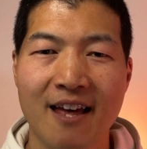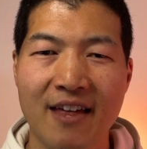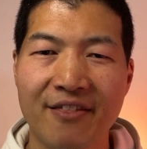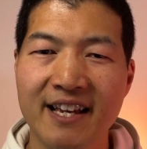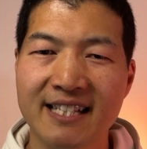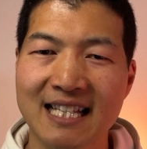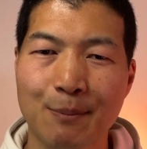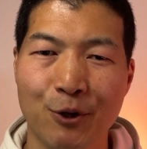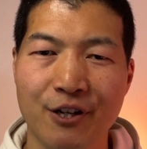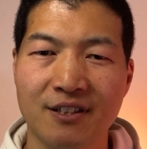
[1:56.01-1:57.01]
that these
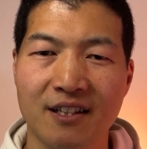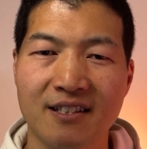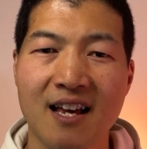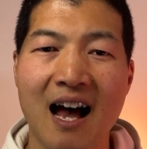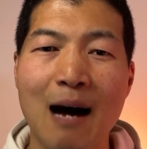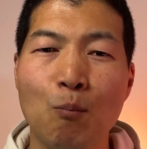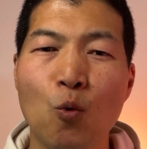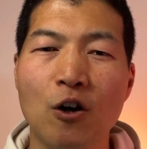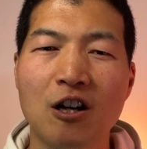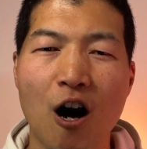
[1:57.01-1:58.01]
experiences are
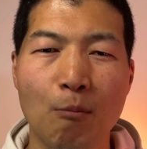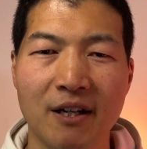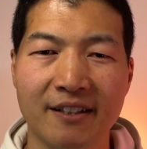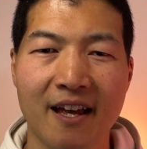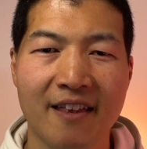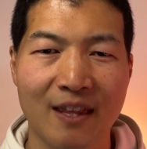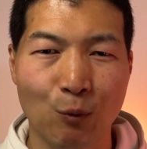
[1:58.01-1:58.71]
more common